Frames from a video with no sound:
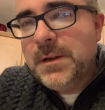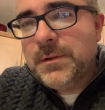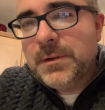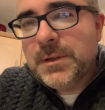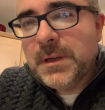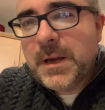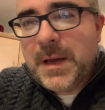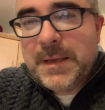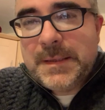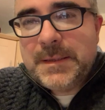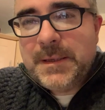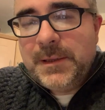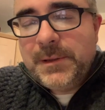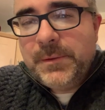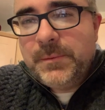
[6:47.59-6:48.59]
just to kind of
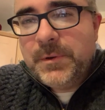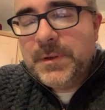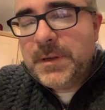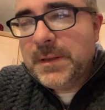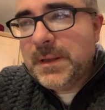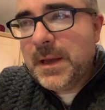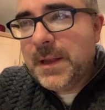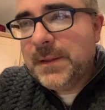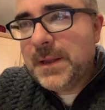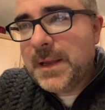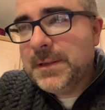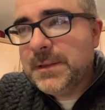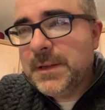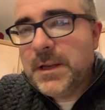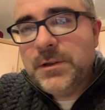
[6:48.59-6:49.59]
seal the wood at
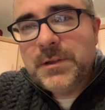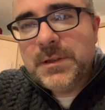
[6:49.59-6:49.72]
that stage.